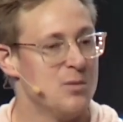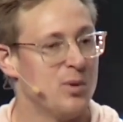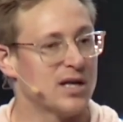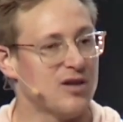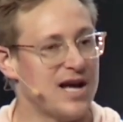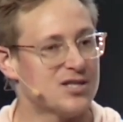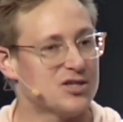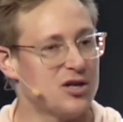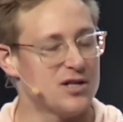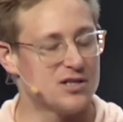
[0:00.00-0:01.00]
But unless
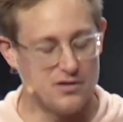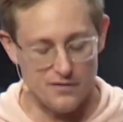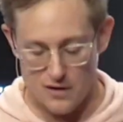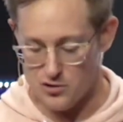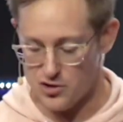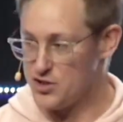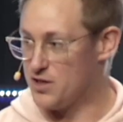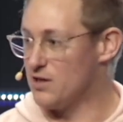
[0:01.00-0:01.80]
there is devotion,